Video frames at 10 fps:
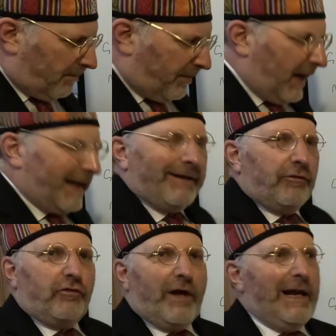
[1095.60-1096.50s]
buying
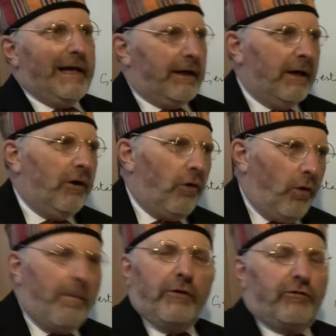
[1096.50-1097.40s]
and selling
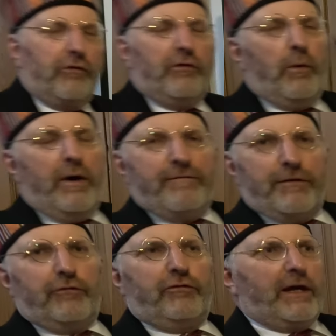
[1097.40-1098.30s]
almost as it were for
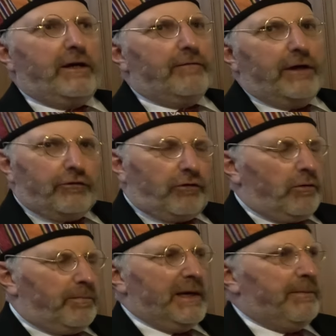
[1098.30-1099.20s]
the sake of it.
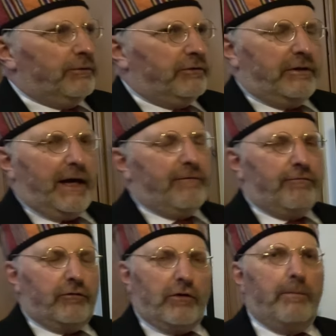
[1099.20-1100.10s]
So people today,
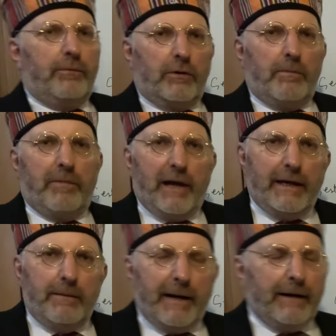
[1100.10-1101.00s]
for example,
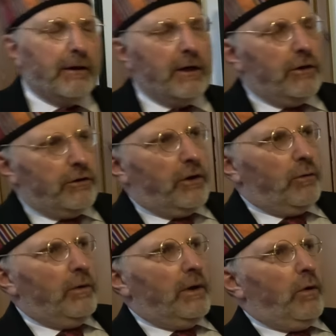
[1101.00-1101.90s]
complain about,
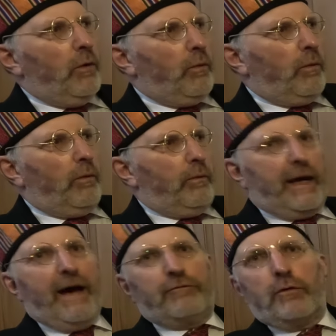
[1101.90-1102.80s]

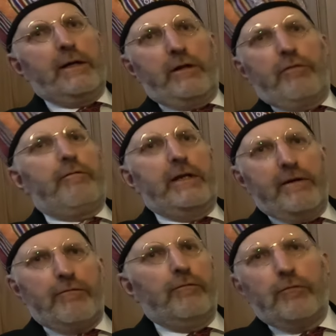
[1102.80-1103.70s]
we have 23
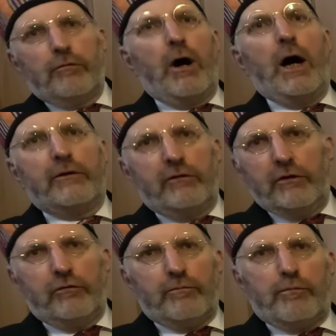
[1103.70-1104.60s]
different
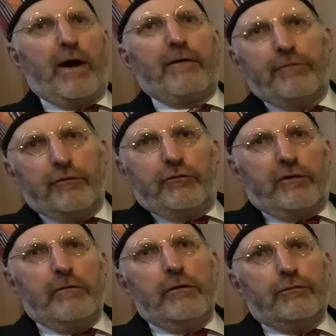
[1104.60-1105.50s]
varieties of breakfast
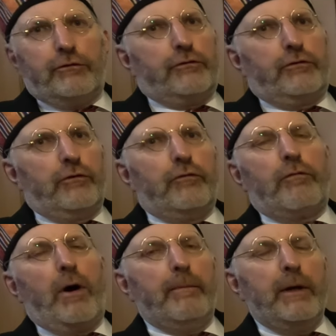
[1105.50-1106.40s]
cereal to choose
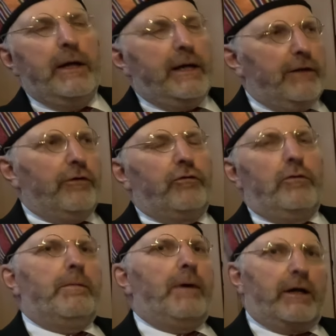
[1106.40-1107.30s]
from in the
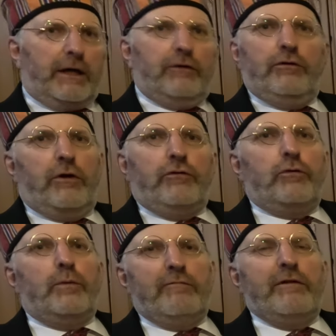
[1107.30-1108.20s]
supermarket.
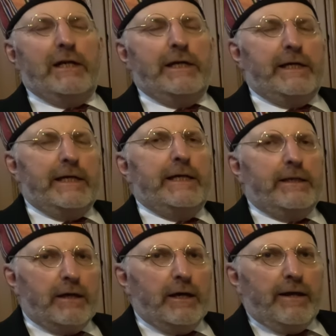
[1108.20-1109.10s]
Do we really
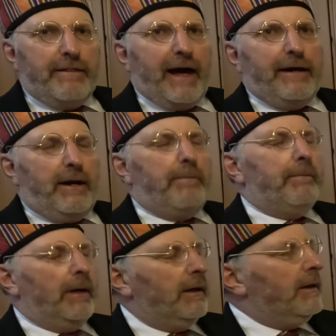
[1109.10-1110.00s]
need that
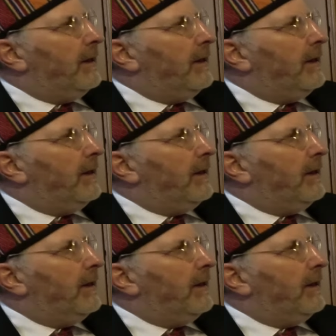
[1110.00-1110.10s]
number?